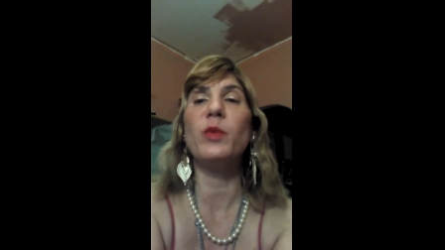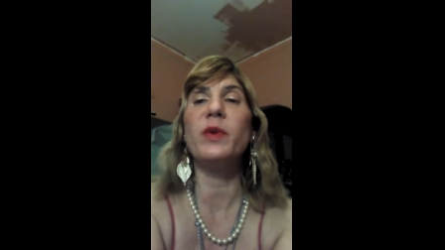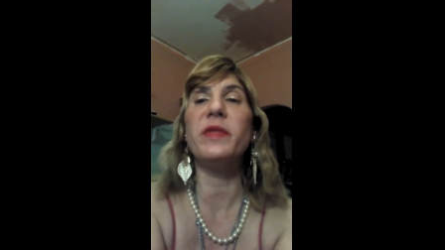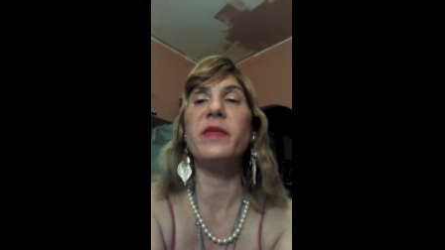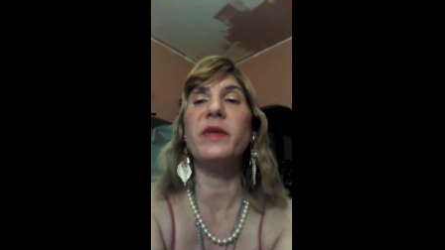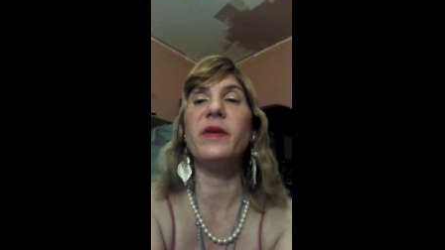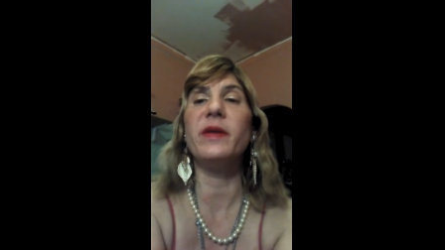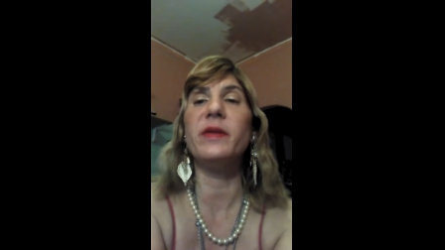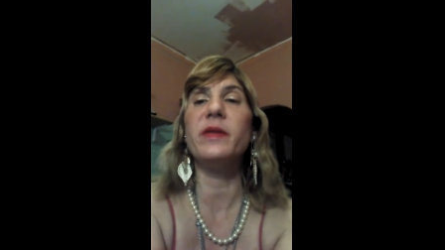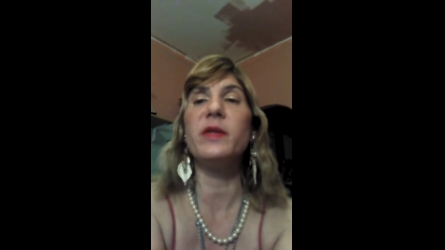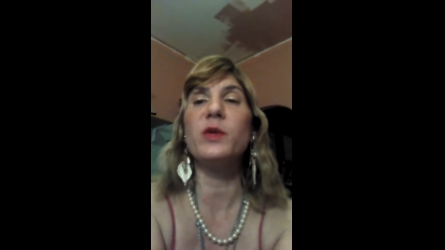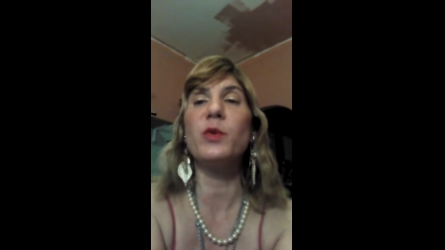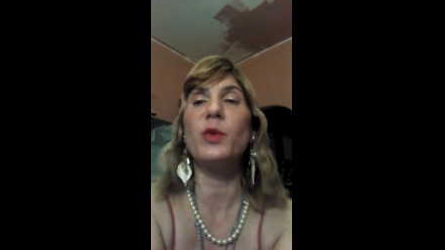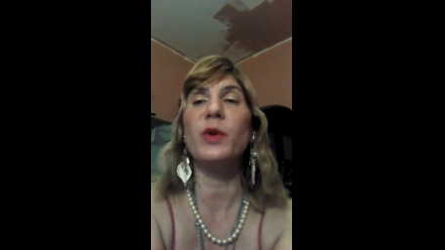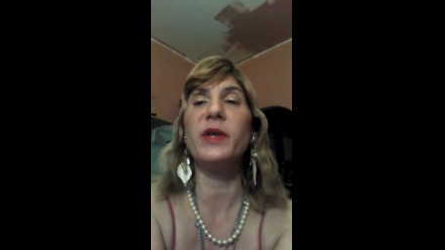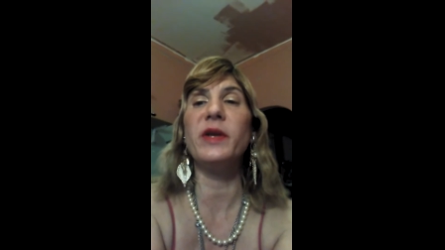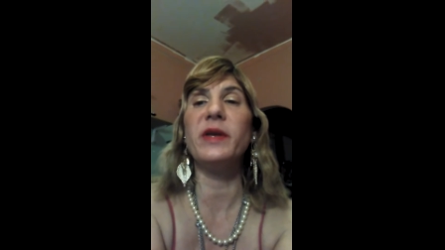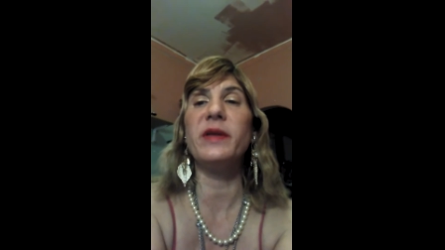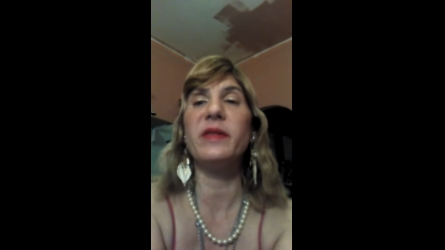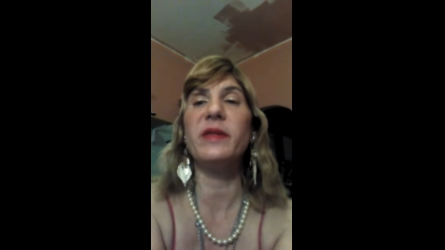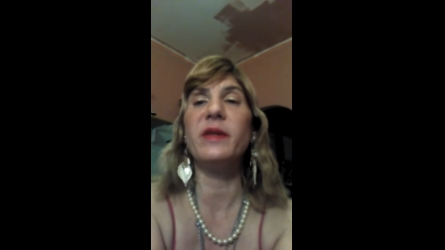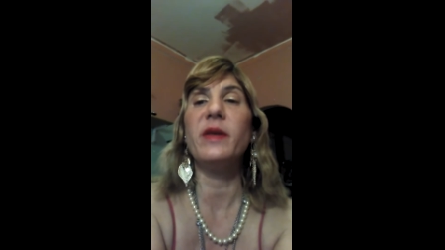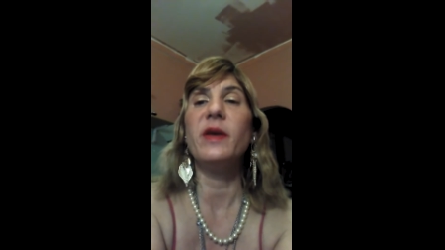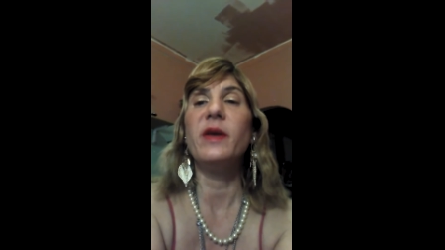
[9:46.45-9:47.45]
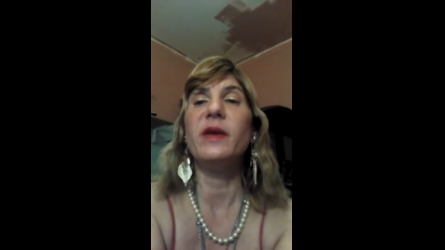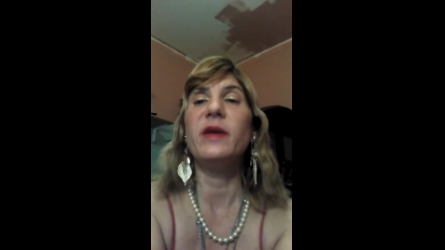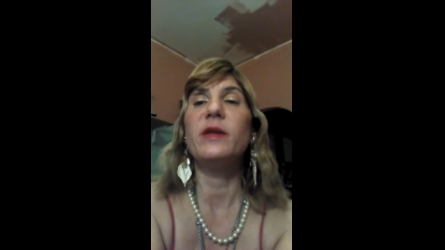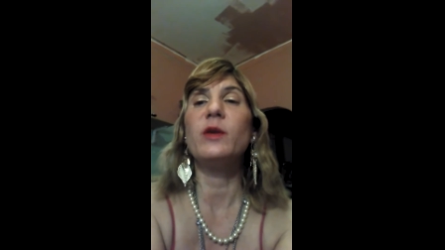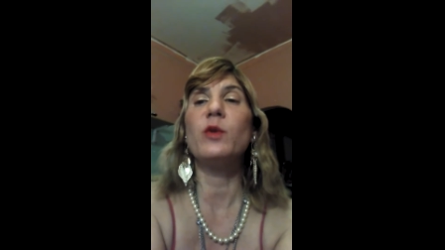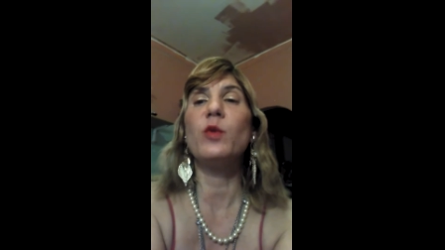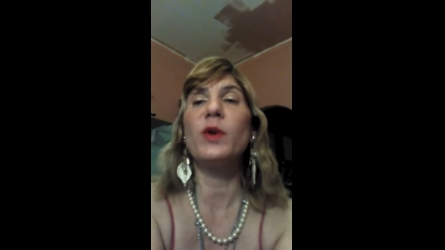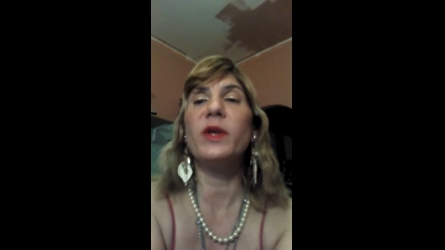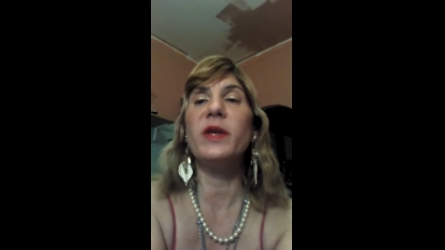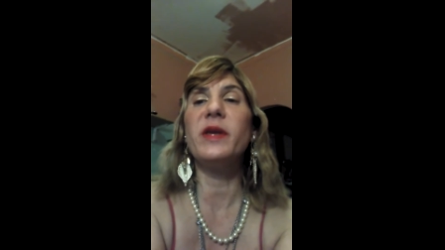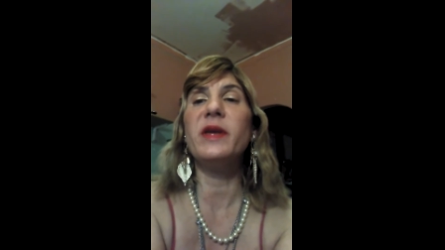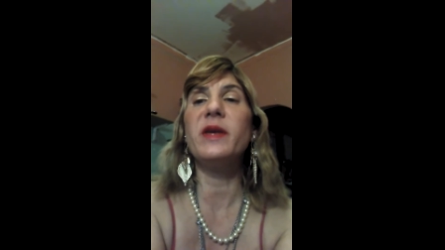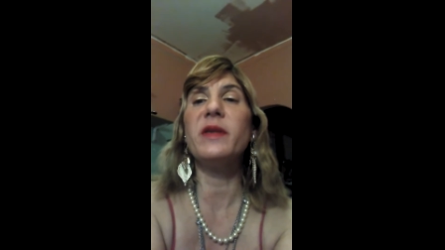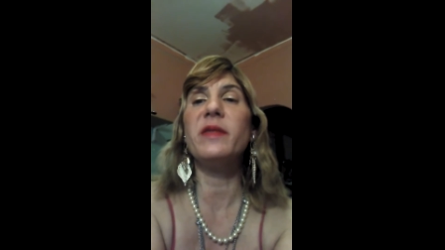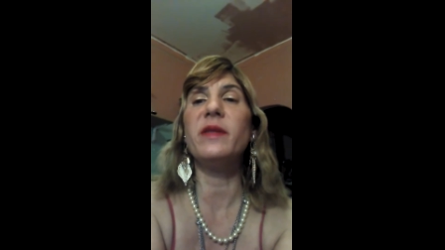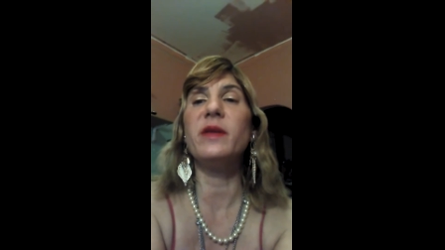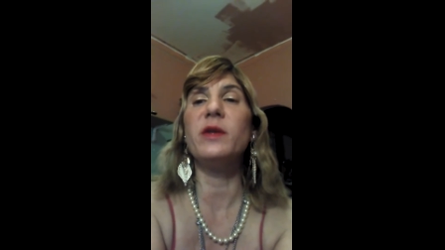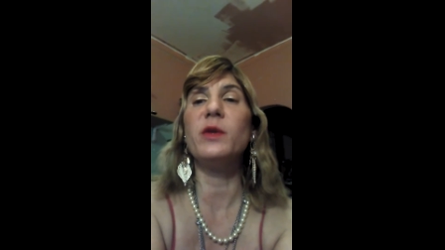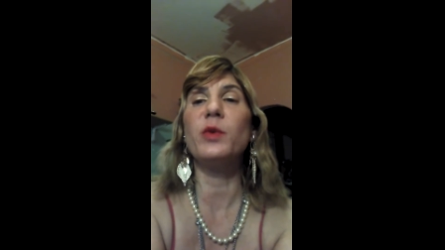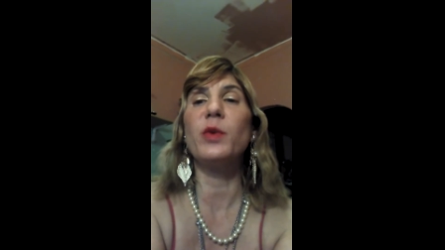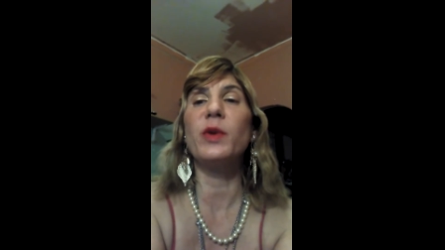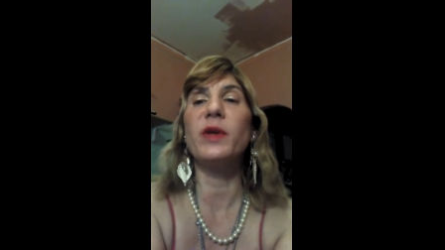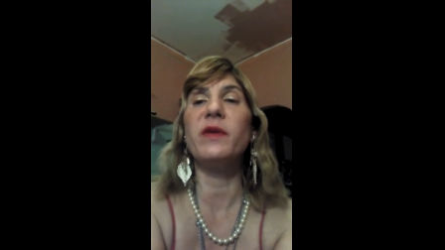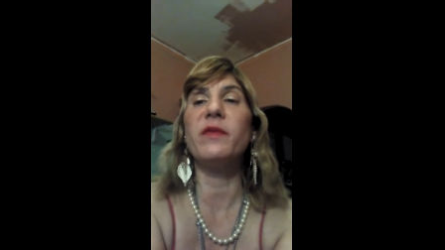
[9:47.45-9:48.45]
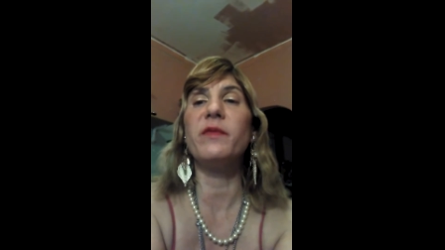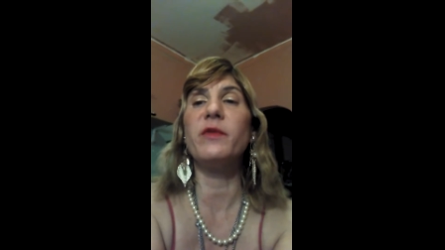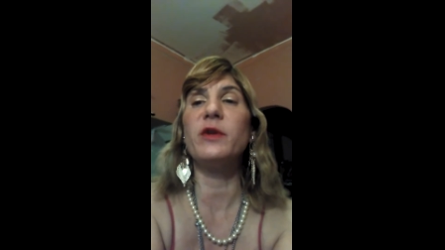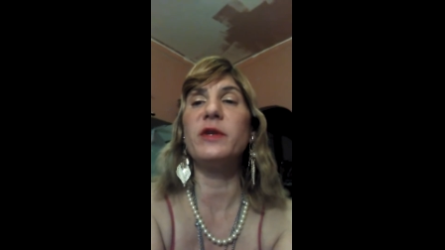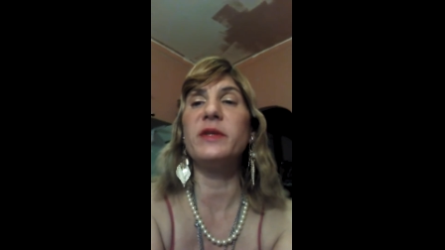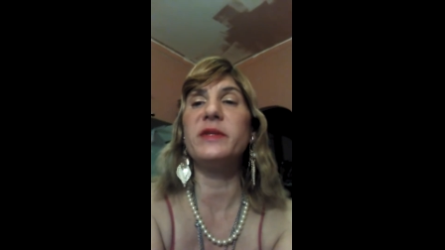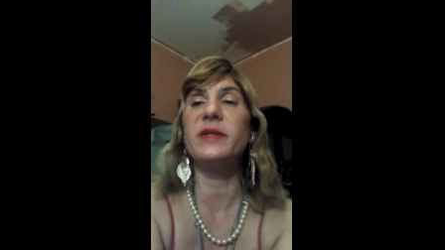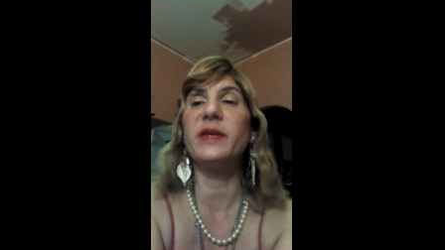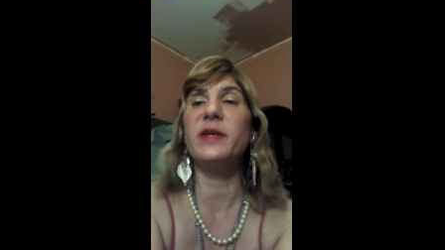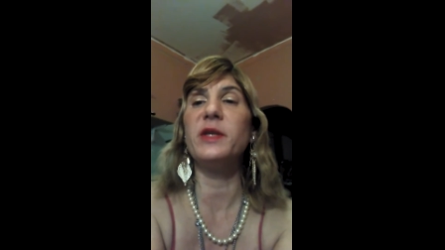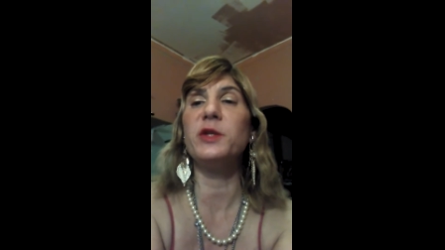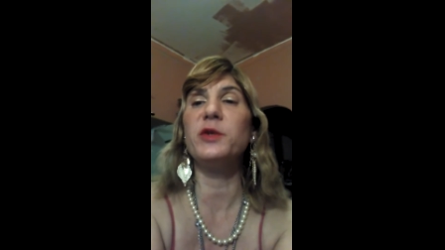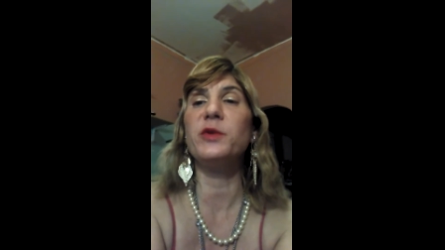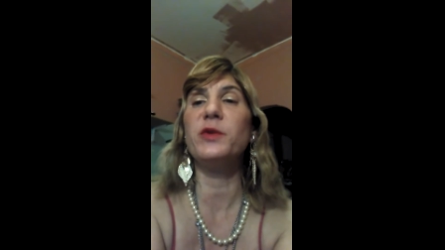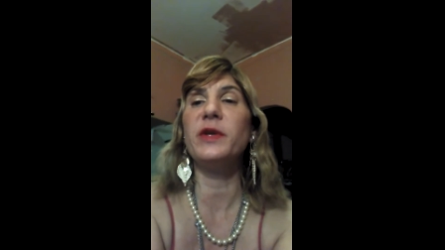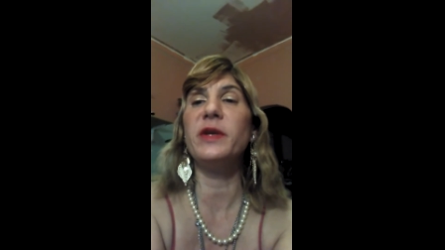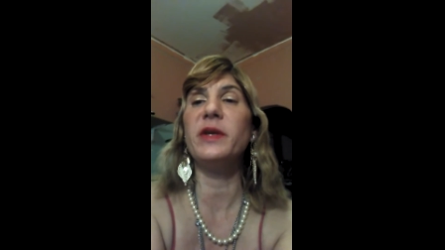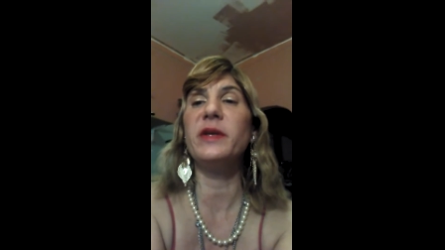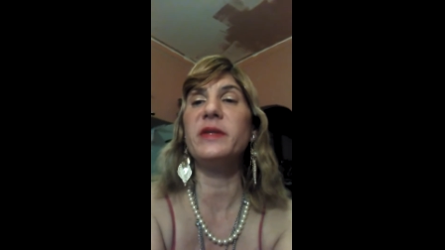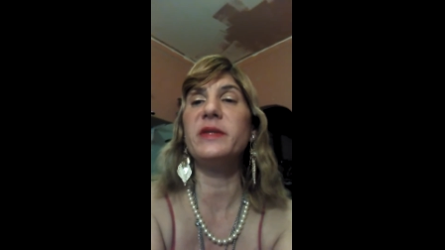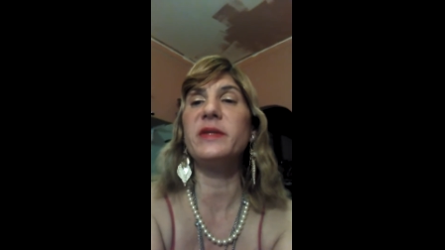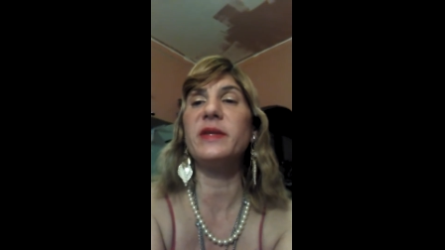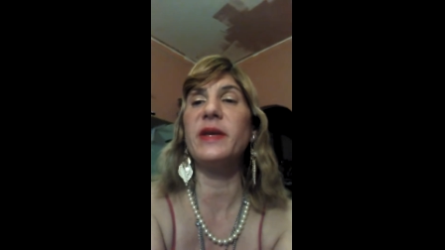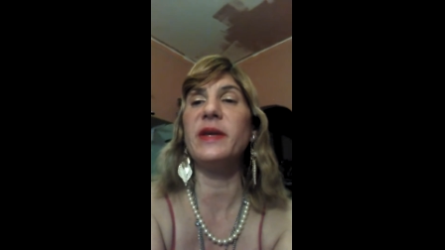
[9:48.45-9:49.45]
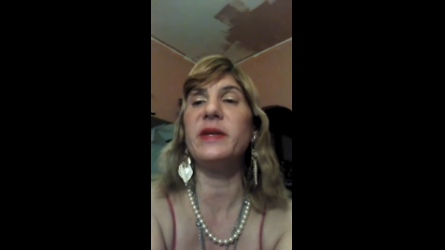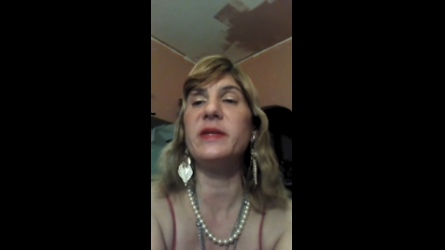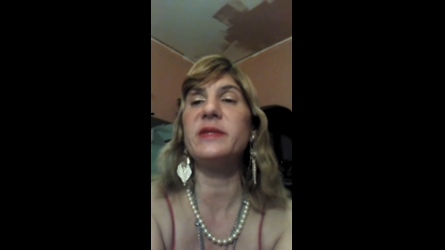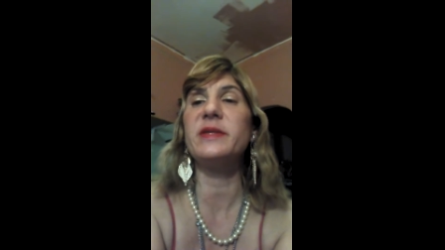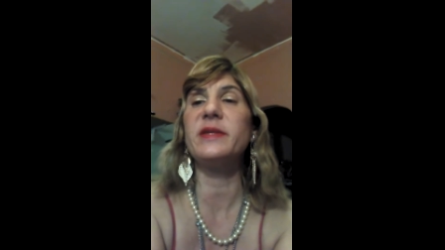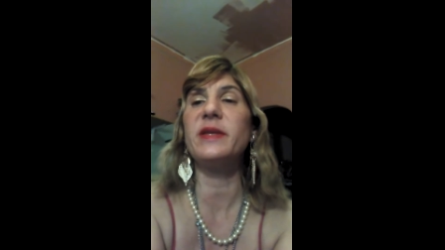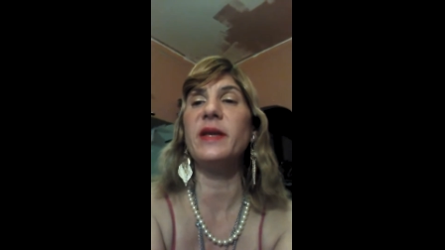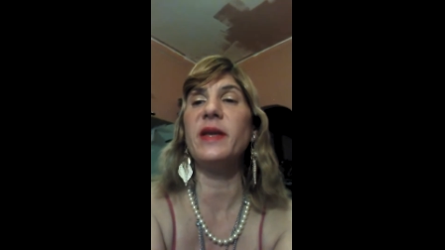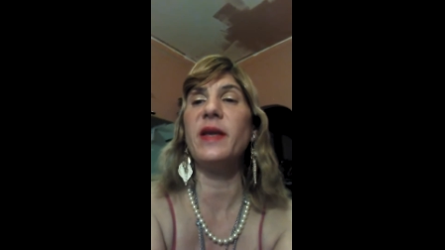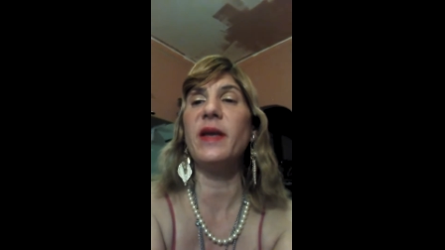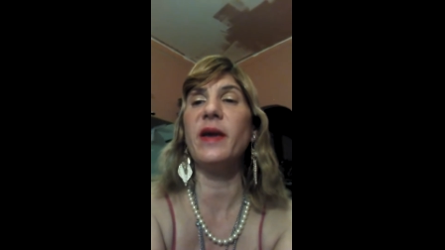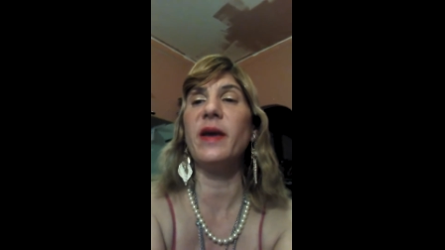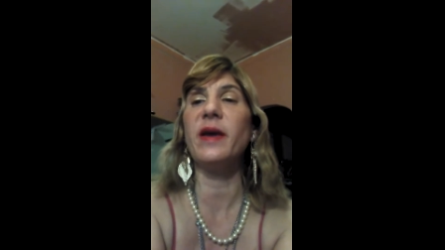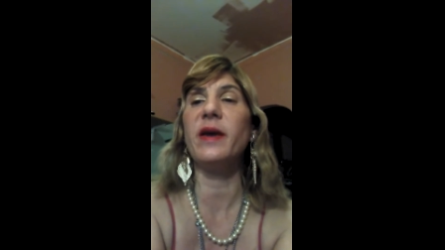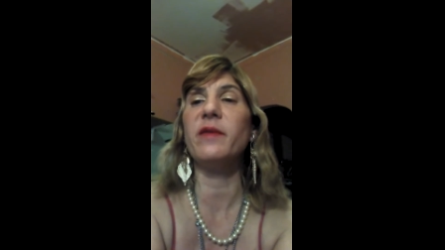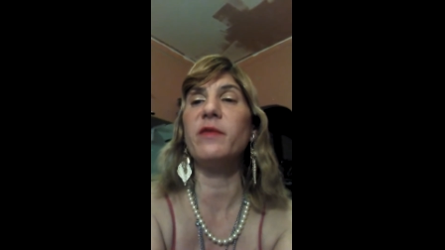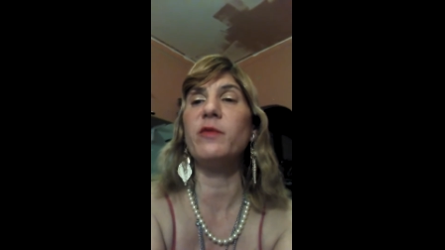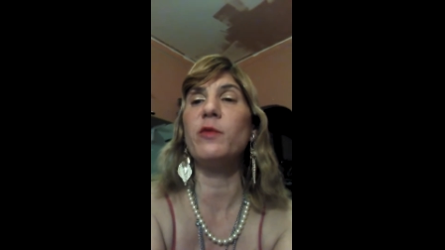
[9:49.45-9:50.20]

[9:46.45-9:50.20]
within the 20th and 21st century states today,